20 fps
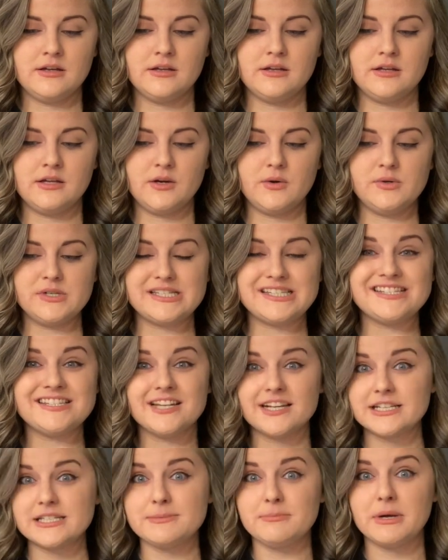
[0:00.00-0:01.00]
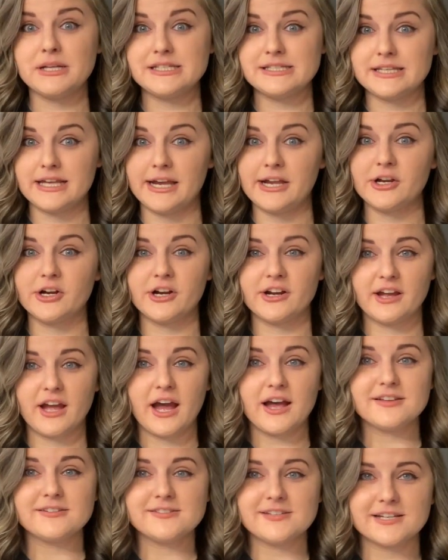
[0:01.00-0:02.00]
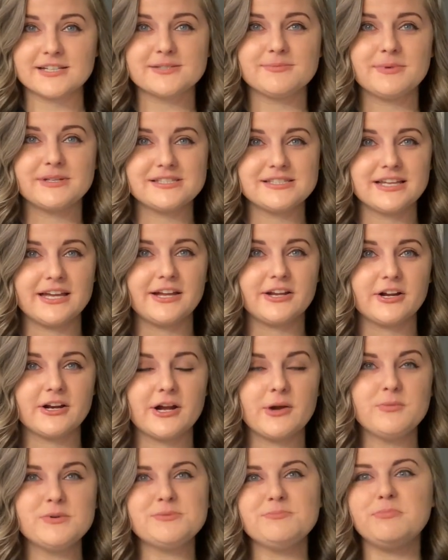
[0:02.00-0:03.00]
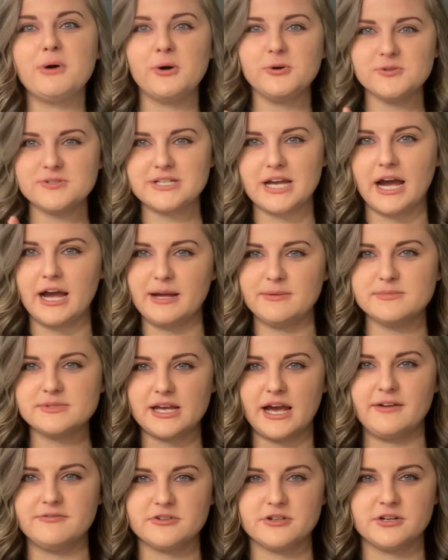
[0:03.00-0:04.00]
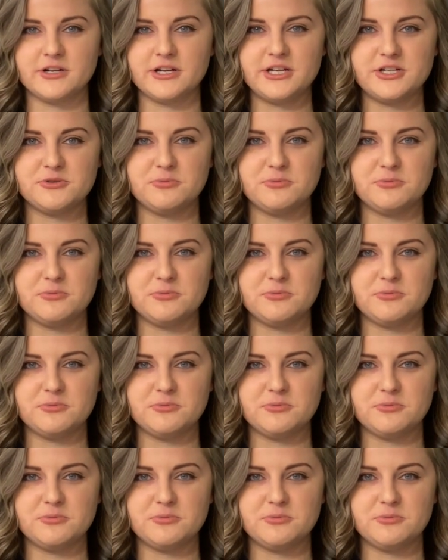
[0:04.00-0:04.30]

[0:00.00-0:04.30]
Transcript: it was six months later. Yeah, six months later. It was both times after each